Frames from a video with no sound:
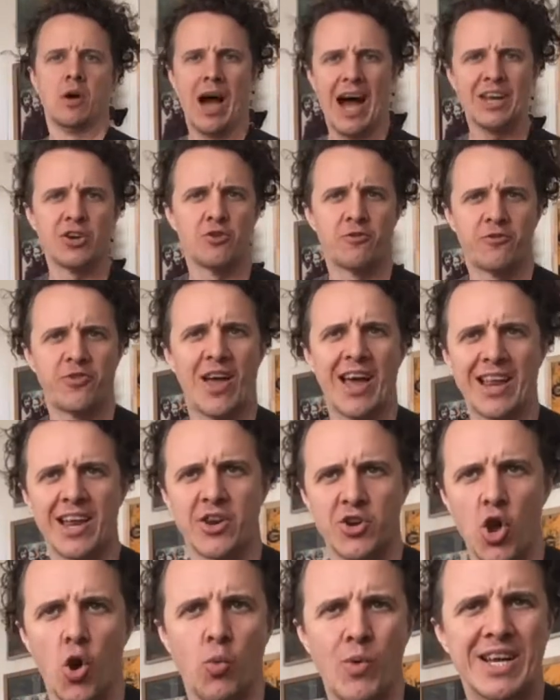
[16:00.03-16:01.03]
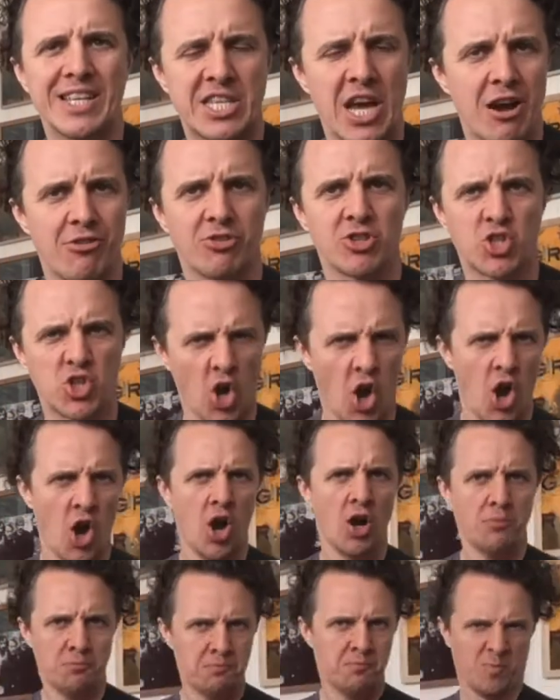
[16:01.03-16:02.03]
I don't fly like no
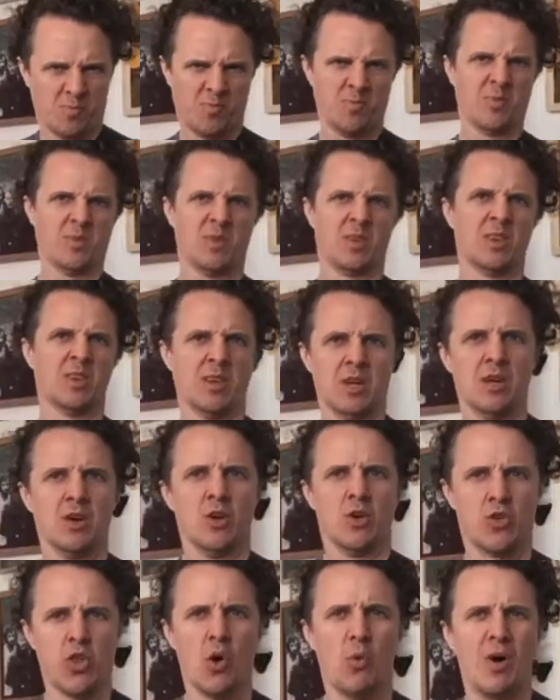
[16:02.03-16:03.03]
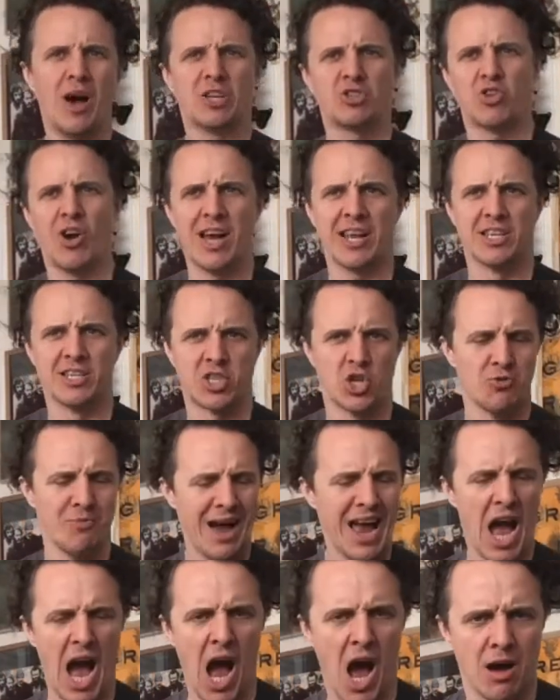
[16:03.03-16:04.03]
pterosaur, though I tried until
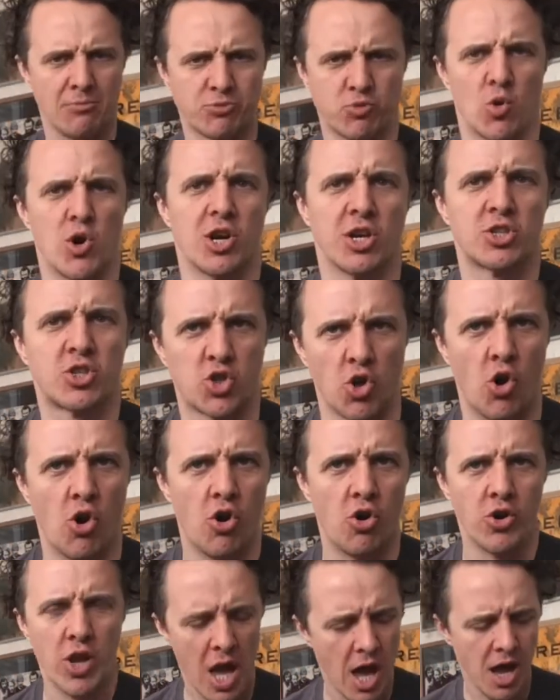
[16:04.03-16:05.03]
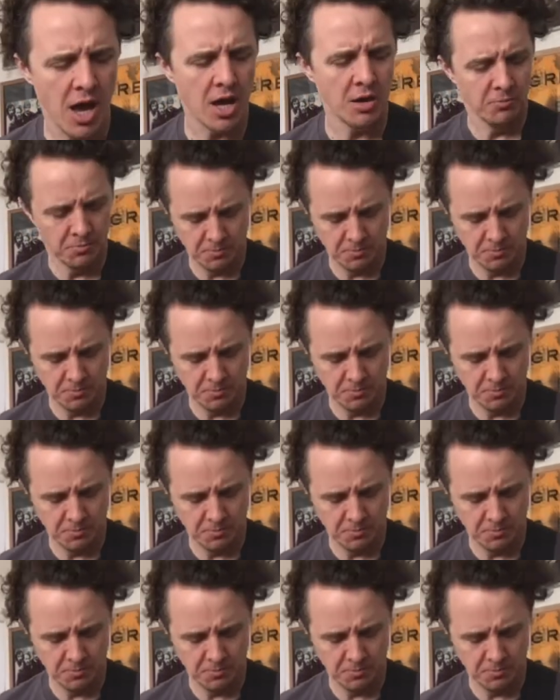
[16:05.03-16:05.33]
my arm was sore, yeah.